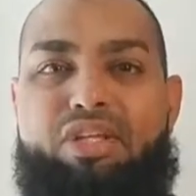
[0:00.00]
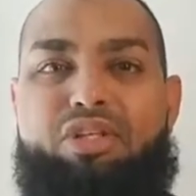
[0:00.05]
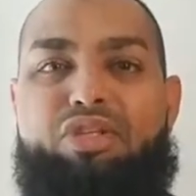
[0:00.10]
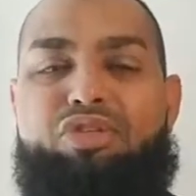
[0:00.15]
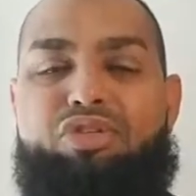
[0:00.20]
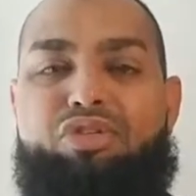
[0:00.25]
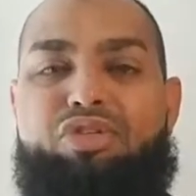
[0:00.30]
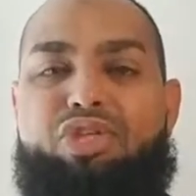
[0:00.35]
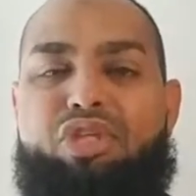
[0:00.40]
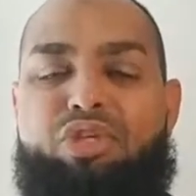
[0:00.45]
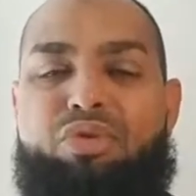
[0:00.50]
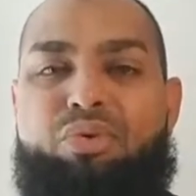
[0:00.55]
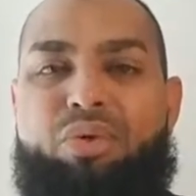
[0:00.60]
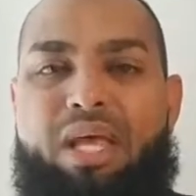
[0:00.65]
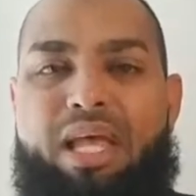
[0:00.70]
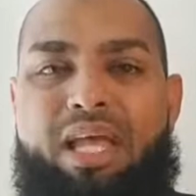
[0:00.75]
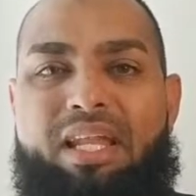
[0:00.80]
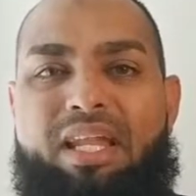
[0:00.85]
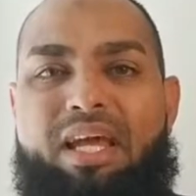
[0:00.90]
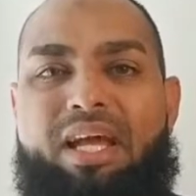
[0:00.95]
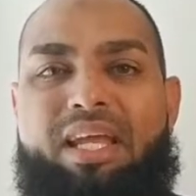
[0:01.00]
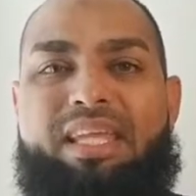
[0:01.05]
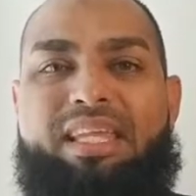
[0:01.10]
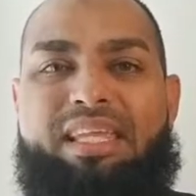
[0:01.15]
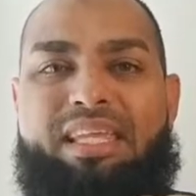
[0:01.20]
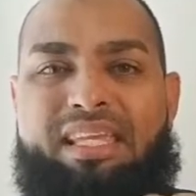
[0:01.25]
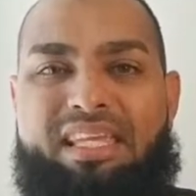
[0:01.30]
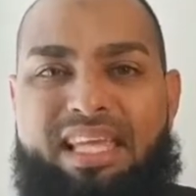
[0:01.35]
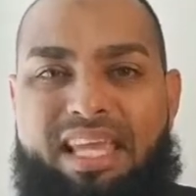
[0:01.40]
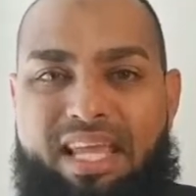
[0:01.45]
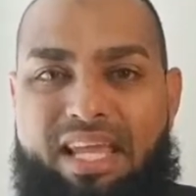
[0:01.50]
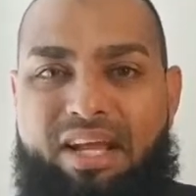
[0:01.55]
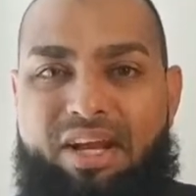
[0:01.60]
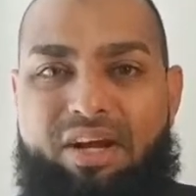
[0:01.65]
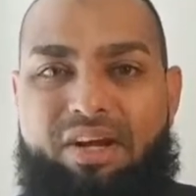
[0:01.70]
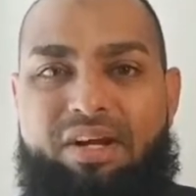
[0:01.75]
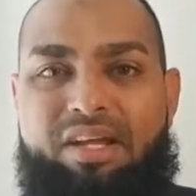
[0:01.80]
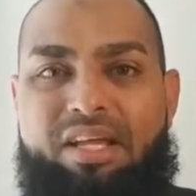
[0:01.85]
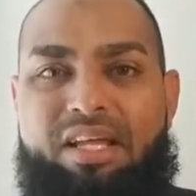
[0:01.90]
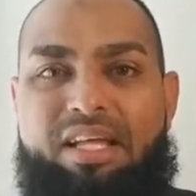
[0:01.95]
Do you and I
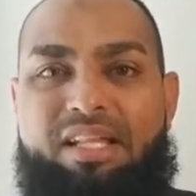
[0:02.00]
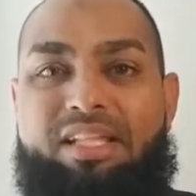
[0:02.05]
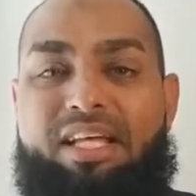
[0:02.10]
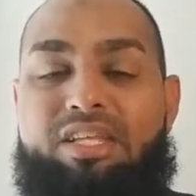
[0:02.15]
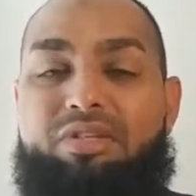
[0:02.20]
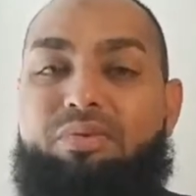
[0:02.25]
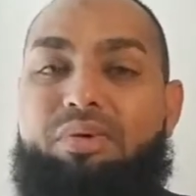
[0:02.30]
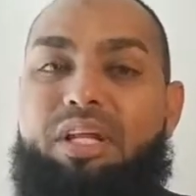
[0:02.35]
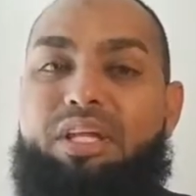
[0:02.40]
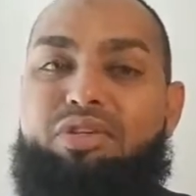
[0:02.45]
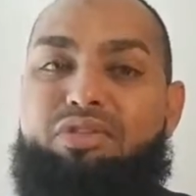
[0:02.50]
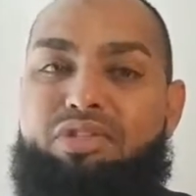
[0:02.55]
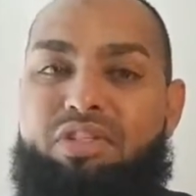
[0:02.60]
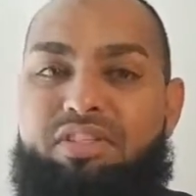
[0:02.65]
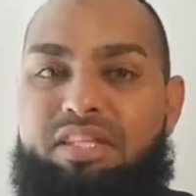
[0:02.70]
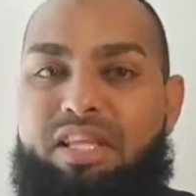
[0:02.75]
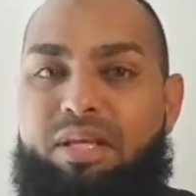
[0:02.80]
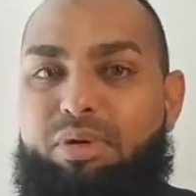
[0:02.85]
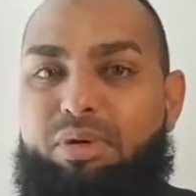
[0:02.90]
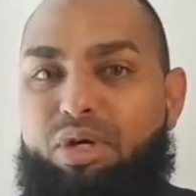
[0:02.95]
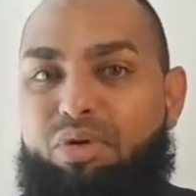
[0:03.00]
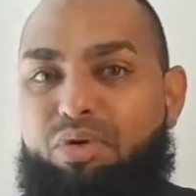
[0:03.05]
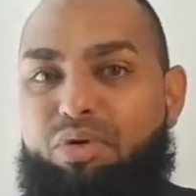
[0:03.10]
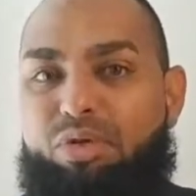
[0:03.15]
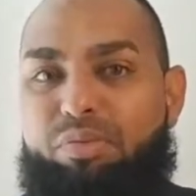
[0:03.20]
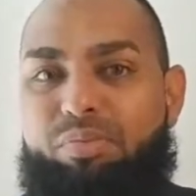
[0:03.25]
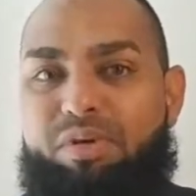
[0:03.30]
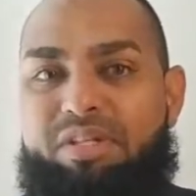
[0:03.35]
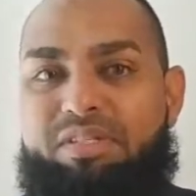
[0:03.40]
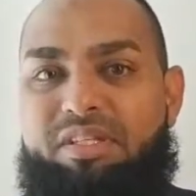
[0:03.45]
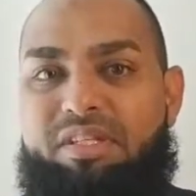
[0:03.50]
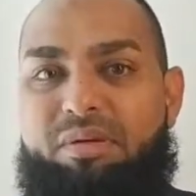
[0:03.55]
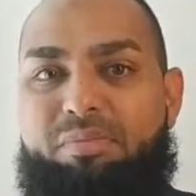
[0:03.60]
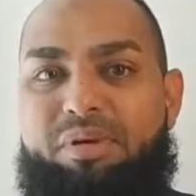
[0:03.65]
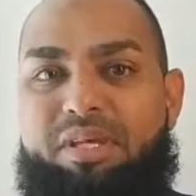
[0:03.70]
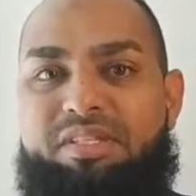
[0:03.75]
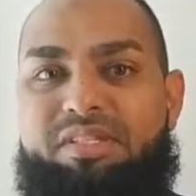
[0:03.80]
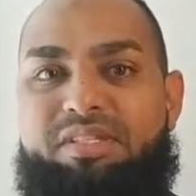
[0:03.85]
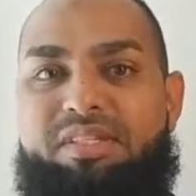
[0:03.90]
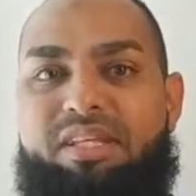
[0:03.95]
care? That's what I used to say in my khutbahs in the
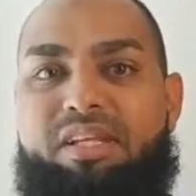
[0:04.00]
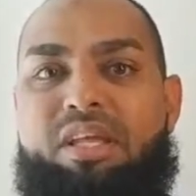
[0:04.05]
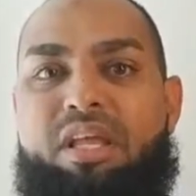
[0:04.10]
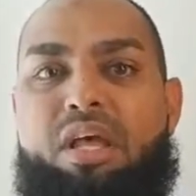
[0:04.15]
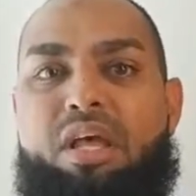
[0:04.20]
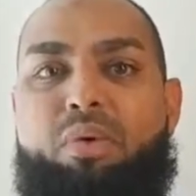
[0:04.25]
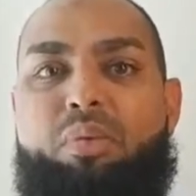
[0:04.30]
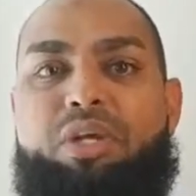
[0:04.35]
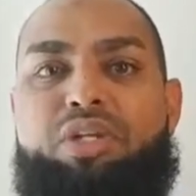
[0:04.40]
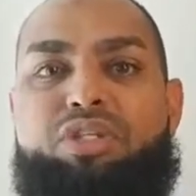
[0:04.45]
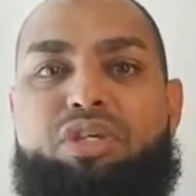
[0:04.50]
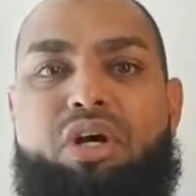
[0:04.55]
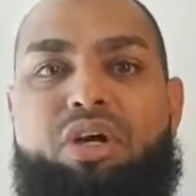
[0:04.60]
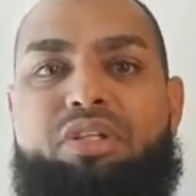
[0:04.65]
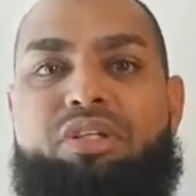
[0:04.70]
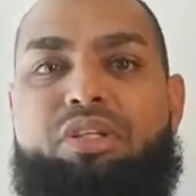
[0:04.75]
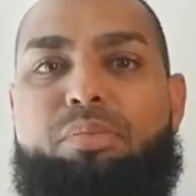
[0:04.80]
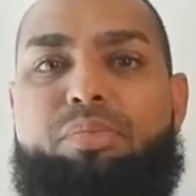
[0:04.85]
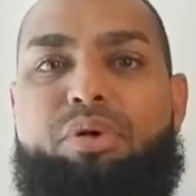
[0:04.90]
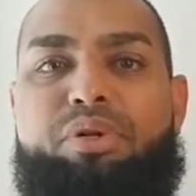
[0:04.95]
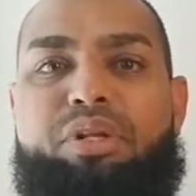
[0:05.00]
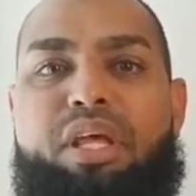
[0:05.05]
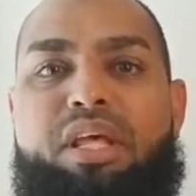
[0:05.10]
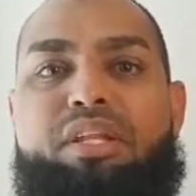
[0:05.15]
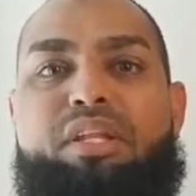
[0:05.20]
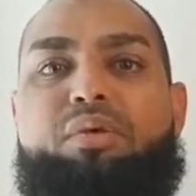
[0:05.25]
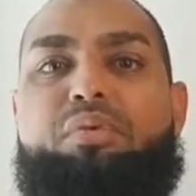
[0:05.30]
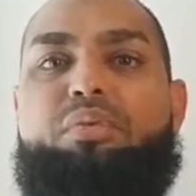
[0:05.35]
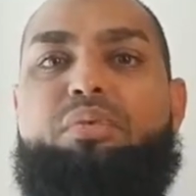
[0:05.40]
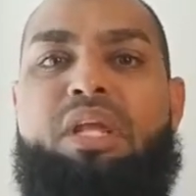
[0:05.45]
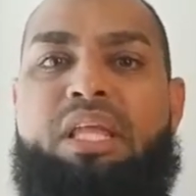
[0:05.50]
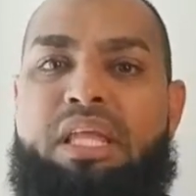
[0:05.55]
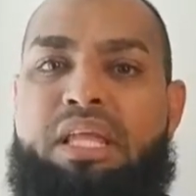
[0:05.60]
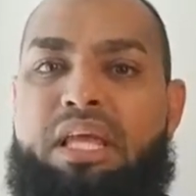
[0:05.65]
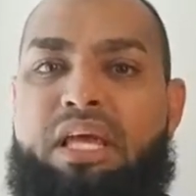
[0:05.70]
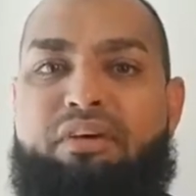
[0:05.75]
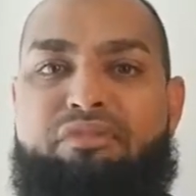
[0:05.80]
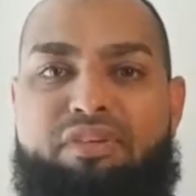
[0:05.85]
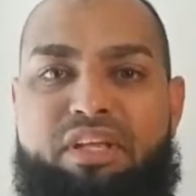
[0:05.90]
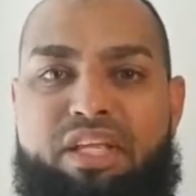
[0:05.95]
masjid. We talked about an array of